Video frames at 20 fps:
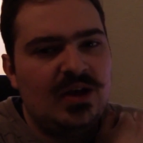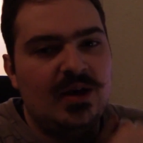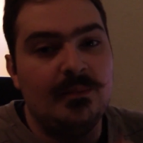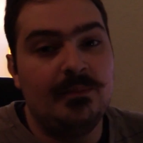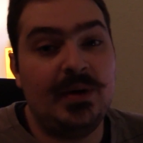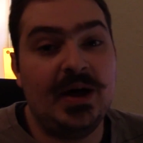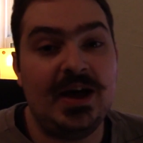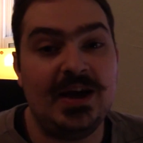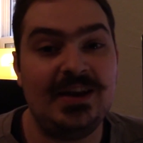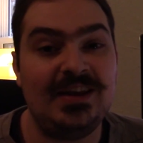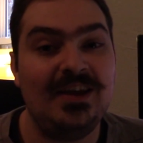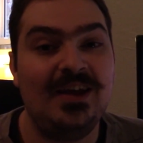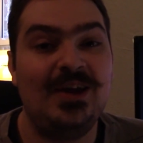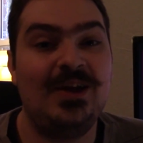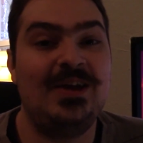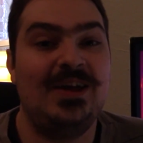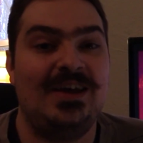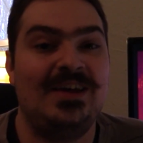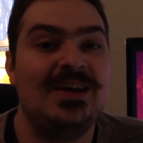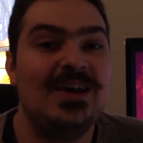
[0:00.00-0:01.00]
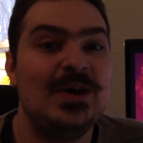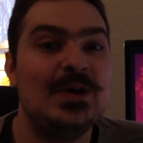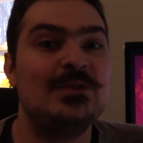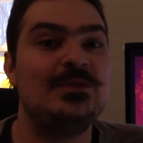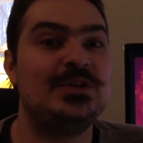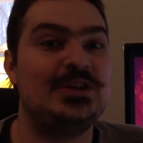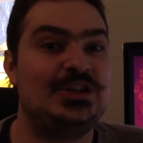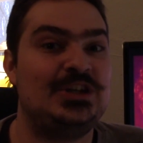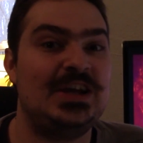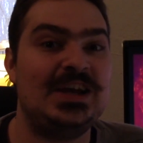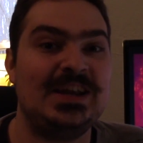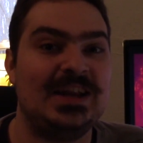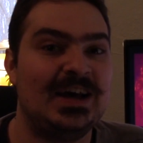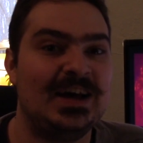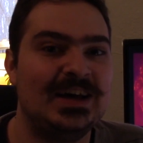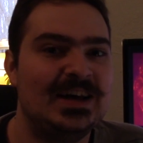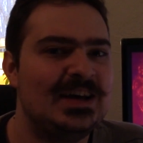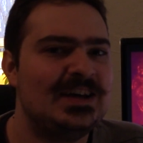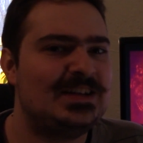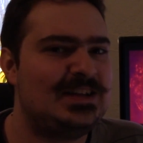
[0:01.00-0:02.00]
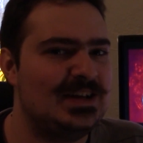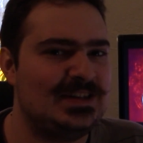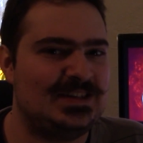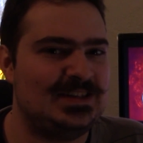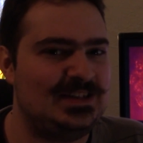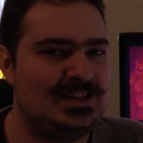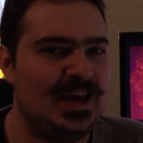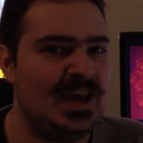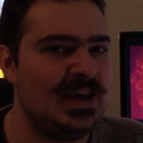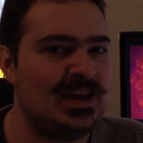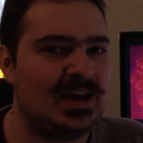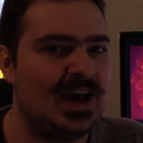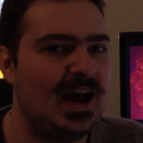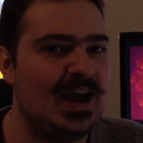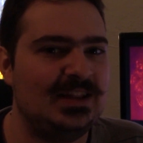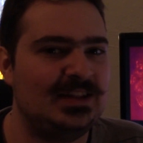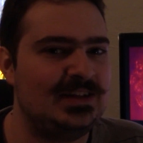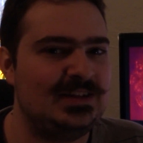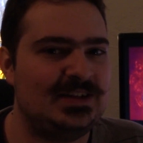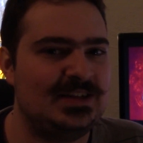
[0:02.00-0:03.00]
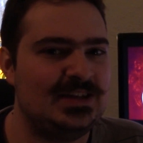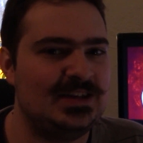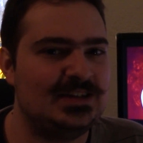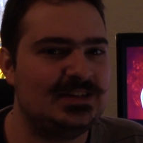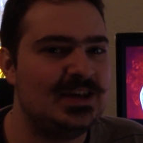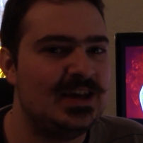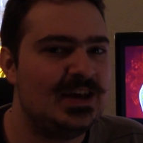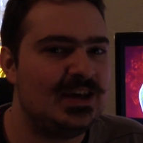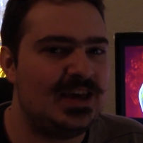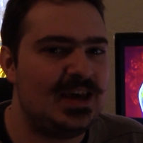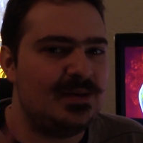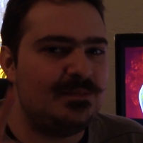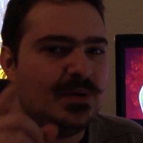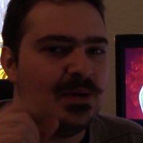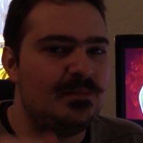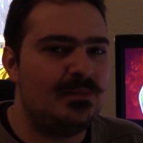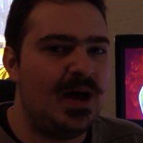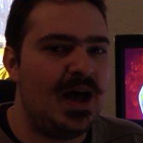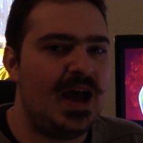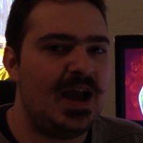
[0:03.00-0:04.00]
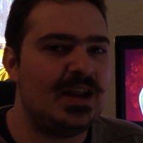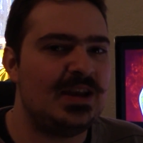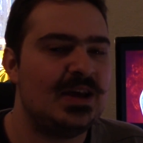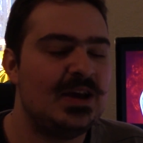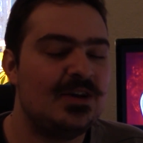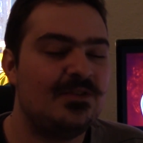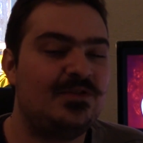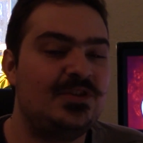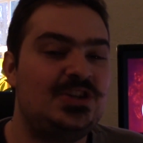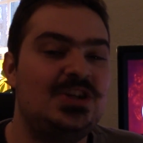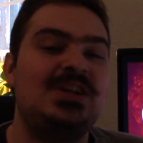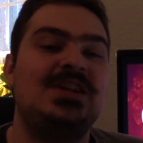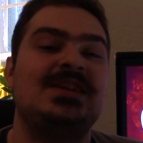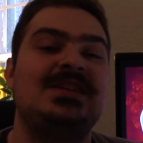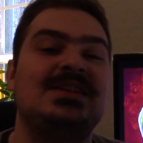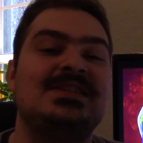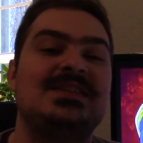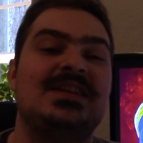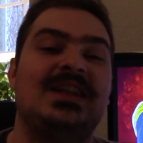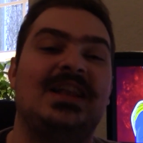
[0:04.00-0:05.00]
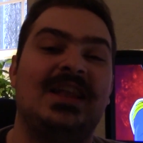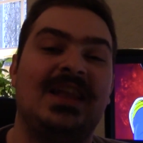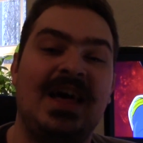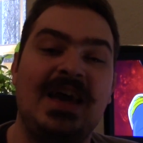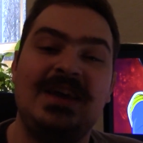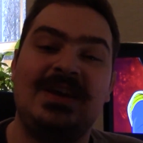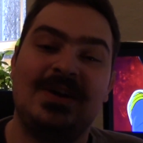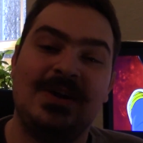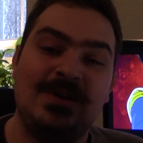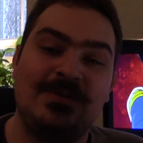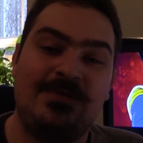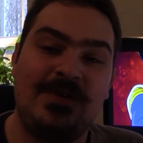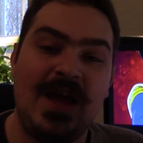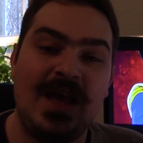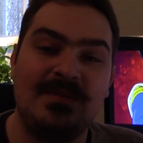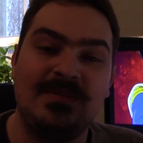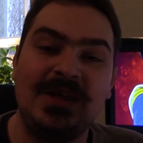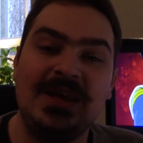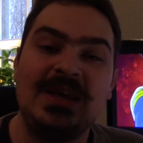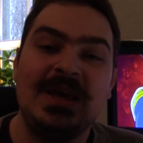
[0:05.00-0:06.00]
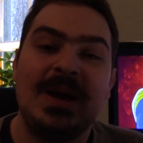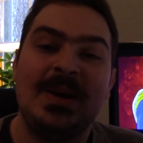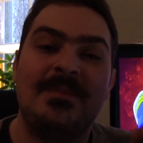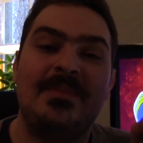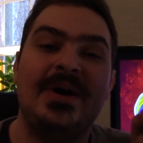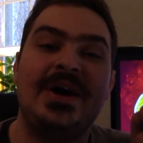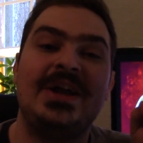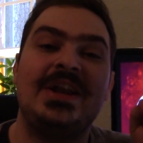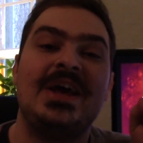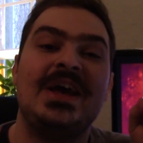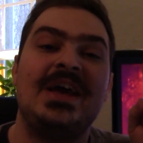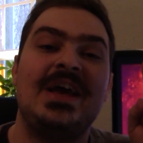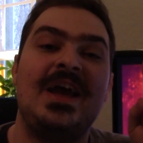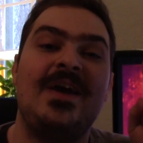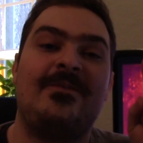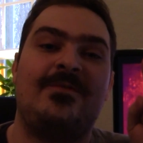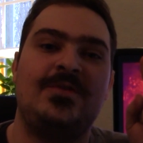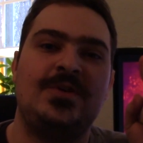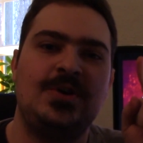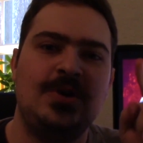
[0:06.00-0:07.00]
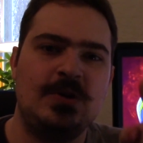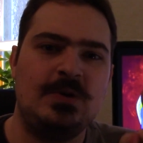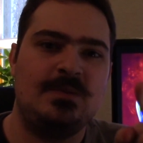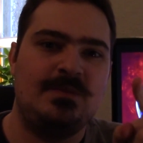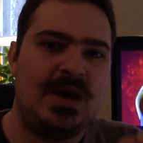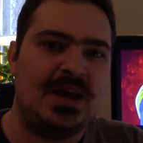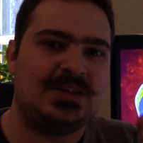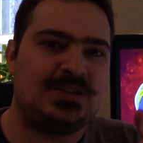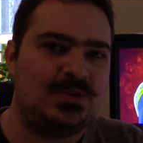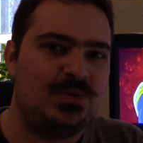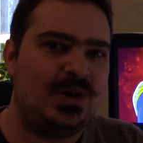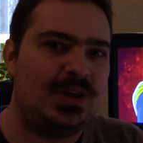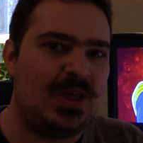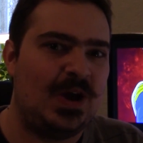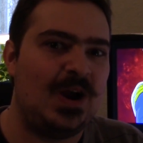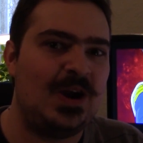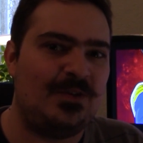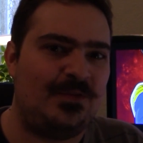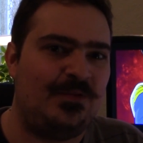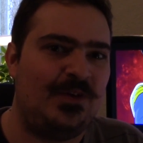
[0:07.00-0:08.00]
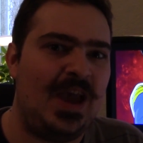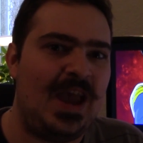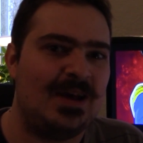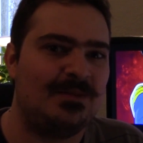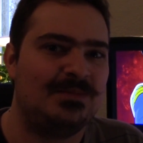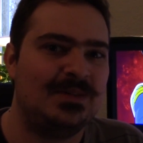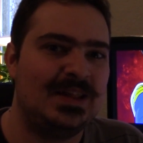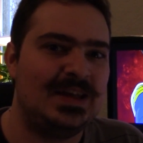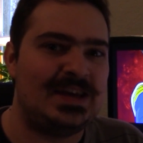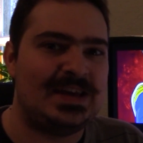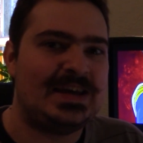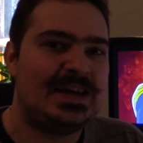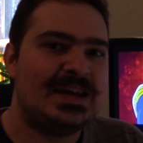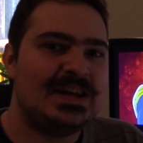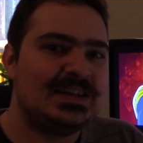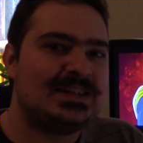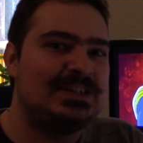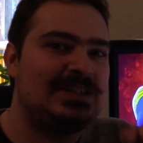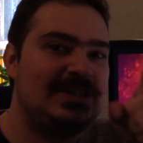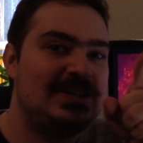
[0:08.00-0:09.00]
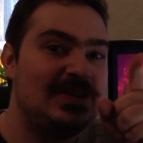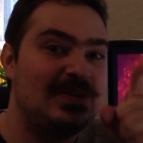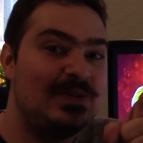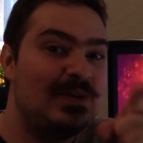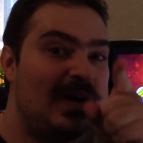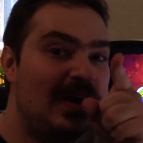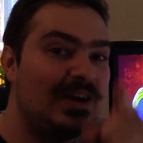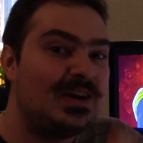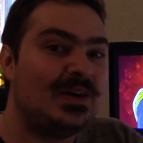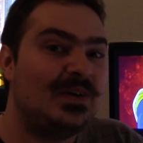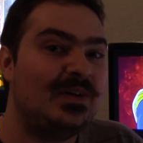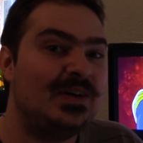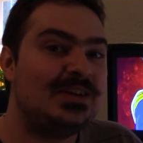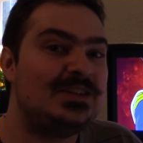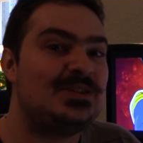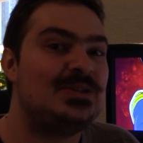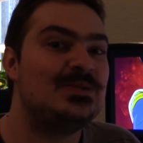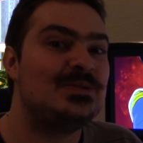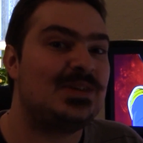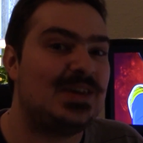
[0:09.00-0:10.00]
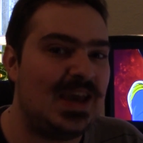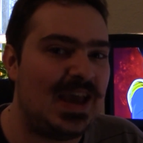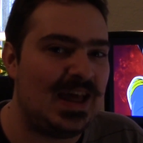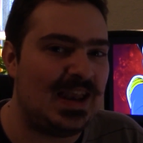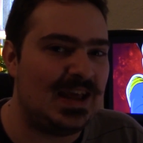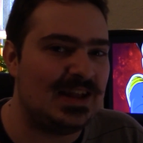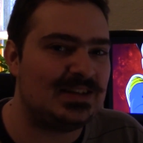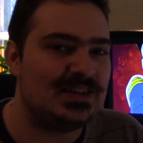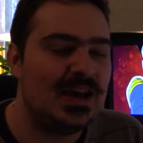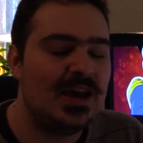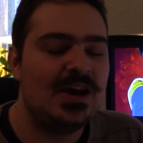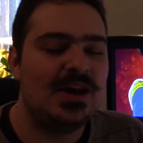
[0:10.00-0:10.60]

But Vegeta doesn't take kindly to this. Keep in mind, Vegeta doesn't like her family, but if you mess with her family, you are going to get it.